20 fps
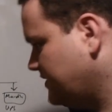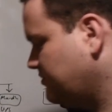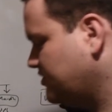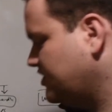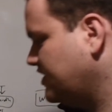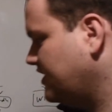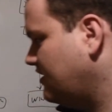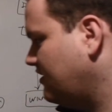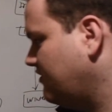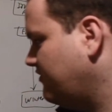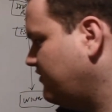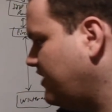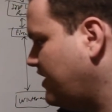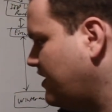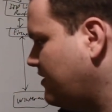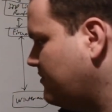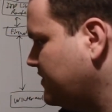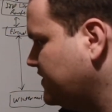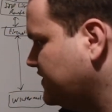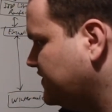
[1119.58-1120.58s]
this particular
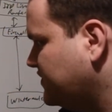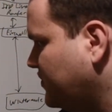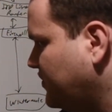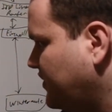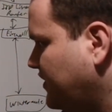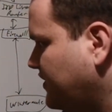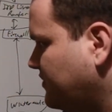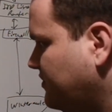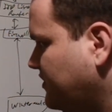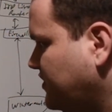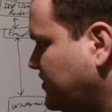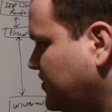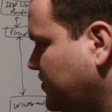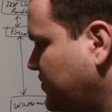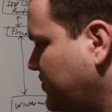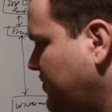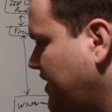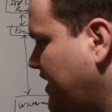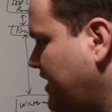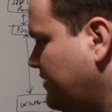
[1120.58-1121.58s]
VM is so that when
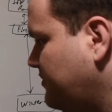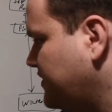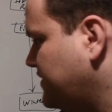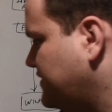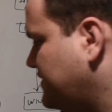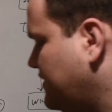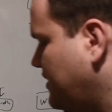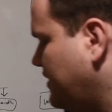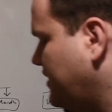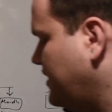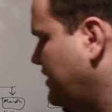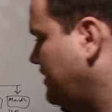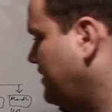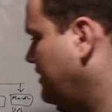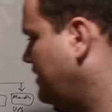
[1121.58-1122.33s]
student admins log